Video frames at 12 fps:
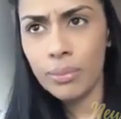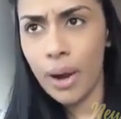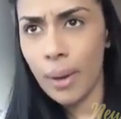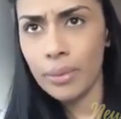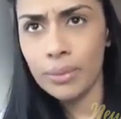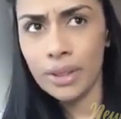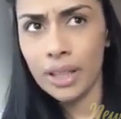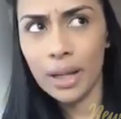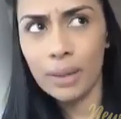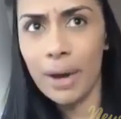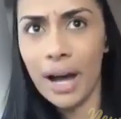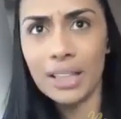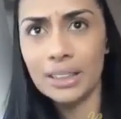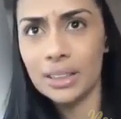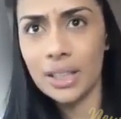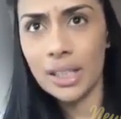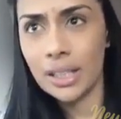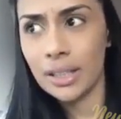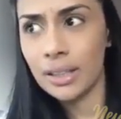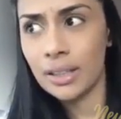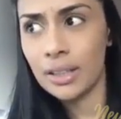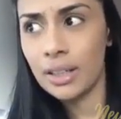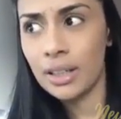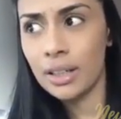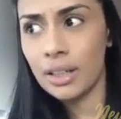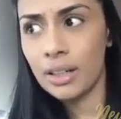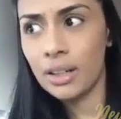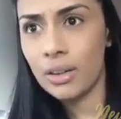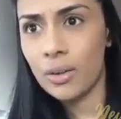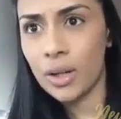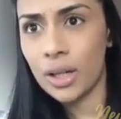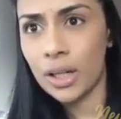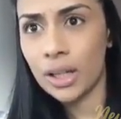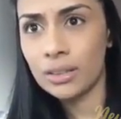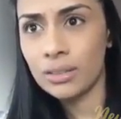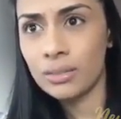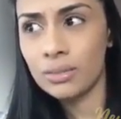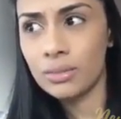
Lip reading: probably like pasta or